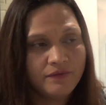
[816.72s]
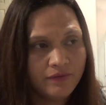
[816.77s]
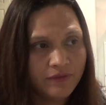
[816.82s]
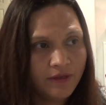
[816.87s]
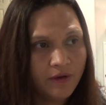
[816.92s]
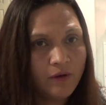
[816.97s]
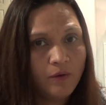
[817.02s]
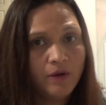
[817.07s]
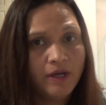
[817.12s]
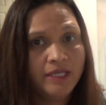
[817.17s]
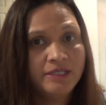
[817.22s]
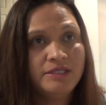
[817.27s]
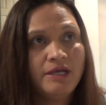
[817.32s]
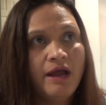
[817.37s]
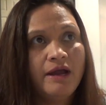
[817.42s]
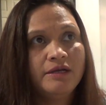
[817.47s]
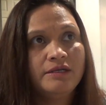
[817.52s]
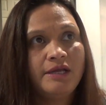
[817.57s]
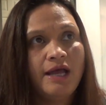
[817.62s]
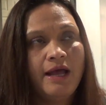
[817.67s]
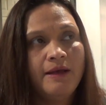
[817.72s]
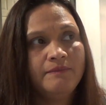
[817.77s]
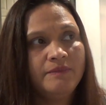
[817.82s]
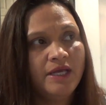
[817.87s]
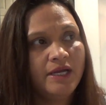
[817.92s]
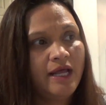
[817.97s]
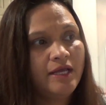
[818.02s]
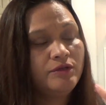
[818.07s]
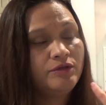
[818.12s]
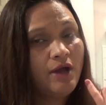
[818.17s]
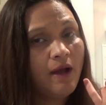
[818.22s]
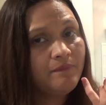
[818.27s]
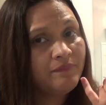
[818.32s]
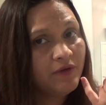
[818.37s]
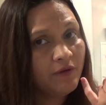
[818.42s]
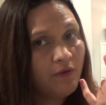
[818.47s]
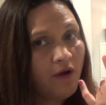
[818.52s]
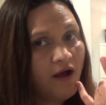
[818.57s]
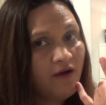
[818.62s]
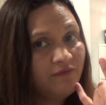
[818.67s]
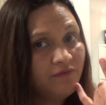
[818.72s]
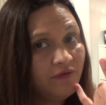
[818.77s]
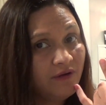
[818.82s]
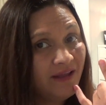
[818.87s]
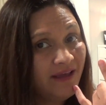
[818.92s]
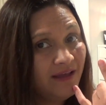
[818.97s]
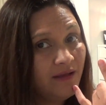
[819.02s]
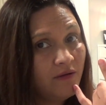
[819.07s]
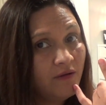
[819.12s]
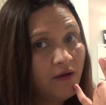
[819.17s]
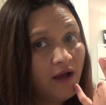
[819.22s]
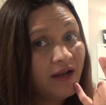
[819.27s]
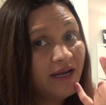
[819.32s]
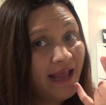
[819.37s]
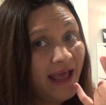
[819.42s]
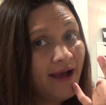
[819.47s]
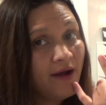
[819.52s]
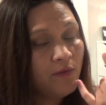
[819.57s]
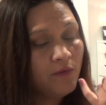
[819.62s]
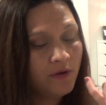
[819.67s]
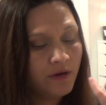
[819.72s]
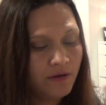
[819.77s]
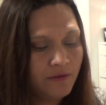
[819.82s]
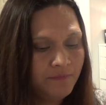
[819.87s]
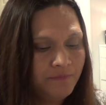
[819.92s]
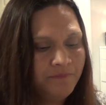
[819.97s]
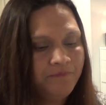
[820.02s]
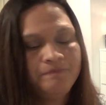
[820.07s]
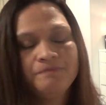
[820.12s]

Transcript: the entire time that I dropped her off for like an hour.